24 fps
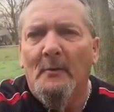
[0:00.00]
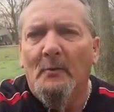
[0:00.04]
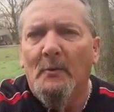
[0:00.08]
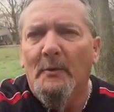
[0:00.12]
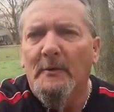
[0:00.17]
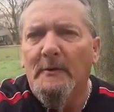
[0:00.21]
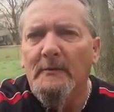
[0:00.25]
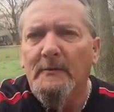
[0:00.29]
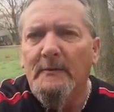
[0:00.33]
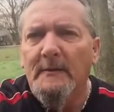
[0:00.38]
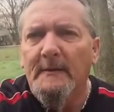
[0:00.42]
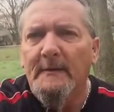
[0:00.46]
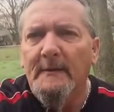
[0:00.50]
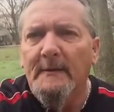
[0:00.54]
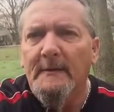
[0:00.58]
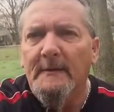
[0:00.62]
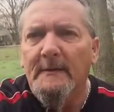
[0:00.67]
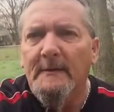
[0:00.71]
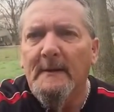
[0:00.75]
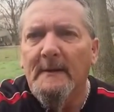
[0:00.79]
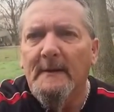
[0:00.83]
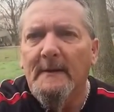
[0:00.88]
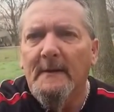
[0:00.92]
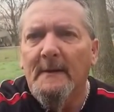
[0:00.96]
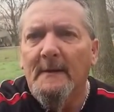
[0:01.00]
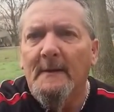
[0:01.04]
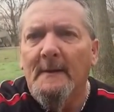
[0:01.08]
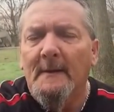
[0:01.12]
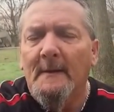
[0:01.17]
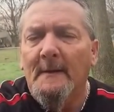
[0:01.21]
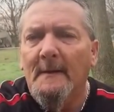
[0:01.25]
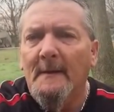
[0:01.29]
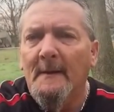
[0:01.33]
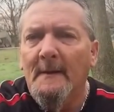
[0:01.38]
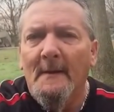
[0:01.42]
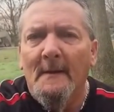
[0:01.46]
When Jesus said,
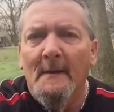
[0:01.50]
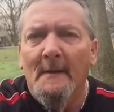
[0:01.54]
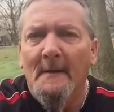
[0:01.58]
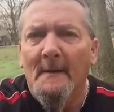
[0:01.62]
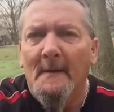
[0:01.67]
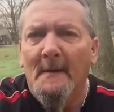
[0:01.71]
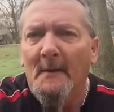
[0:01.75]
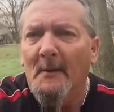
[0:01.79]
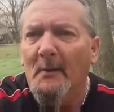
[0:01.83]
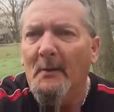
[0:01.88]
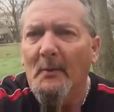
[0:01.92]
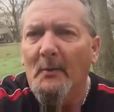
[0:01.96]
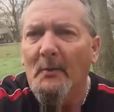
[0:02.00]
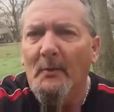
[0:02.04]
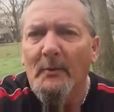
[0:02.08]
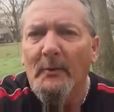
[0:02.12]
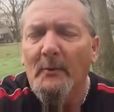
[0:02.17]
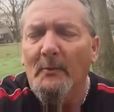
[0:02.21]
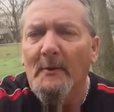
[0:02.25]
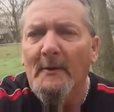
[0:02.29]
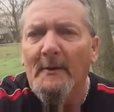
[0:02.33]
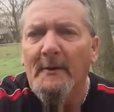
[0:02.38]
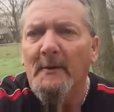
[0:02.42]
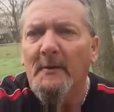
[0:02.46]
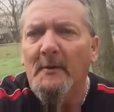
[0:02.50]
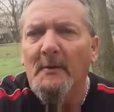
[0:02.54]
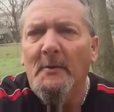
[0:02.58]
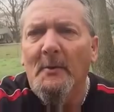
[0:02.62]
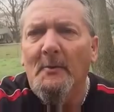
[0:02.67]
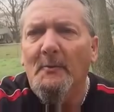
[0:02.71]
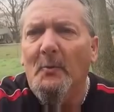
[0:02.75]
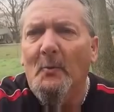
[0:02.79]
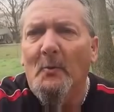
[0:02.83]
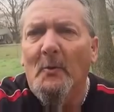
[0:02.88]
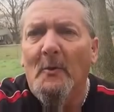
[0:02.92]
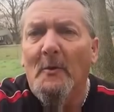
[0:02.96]
you will hear
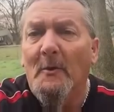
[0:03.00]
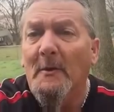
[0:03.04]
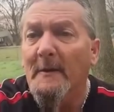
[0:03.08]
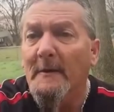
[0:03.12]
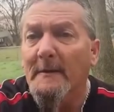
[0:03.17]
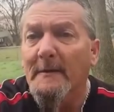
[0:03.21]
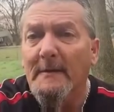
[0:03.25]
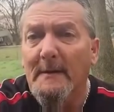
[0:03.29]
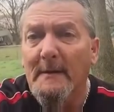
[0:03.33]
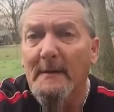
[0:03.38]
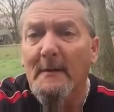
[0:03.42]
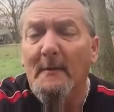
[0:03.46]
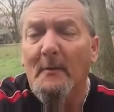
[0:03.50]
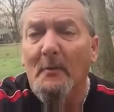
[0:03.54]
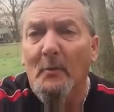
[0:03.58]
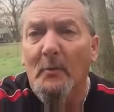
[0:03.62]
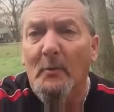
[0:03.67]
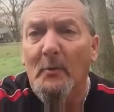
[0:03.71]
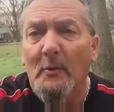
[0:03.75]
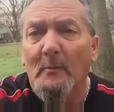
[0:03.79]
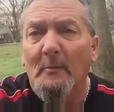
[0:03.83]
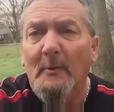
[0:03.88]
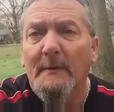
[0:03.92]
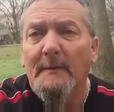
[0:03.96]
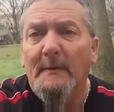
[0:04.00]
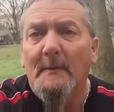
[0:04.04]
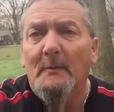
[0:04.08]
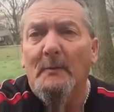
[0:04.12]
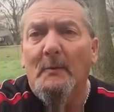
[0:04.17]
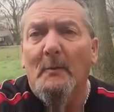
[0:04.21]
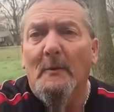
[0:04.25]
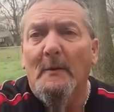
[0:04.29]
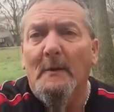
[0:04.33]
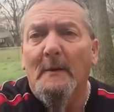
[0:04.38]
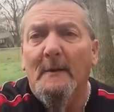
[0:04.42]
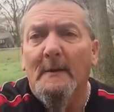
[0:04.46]
of wars and rumors
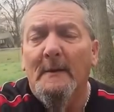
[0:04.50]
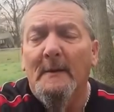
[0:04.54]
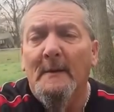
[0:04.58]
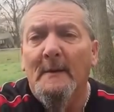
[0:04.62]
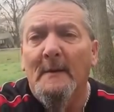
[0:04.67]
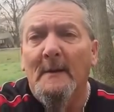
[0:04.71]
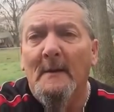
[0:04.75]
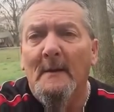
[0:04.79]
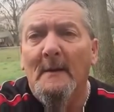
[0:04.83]
of wars.